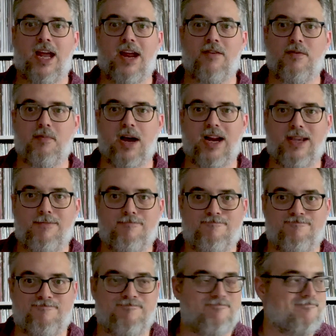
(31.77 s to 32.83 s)
Hey everybody,
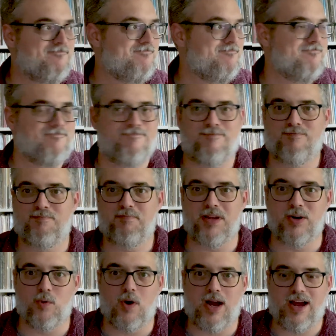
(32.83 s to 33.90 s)

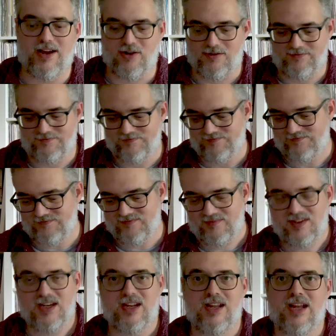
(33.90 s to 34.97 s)
been a while,
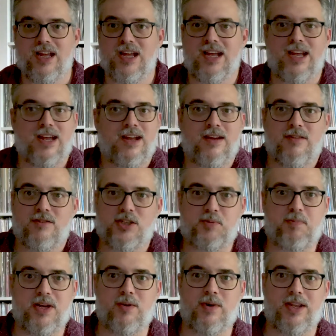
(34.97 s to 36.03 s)

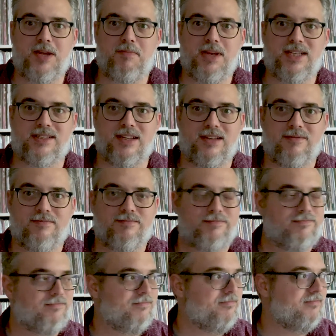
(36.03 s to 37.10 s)
just been really busy,
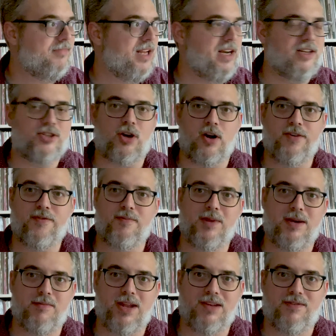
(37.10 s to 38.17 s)
and it's hard for me
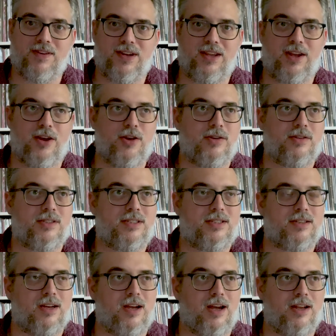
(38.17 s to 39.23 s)
to make
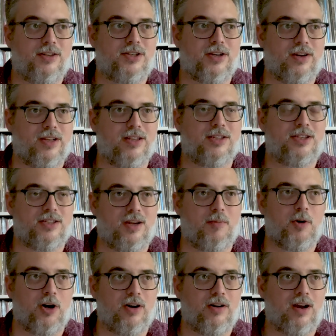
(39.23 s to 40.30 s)
videos during the
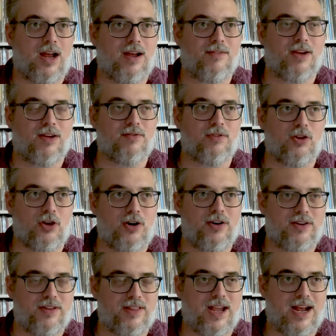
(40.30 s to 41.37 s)
summer. I've
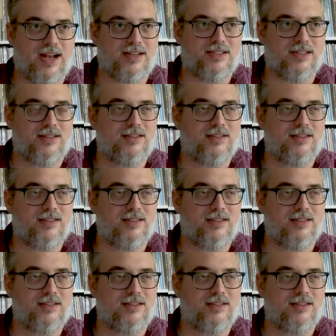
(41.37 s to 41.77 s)
learned that.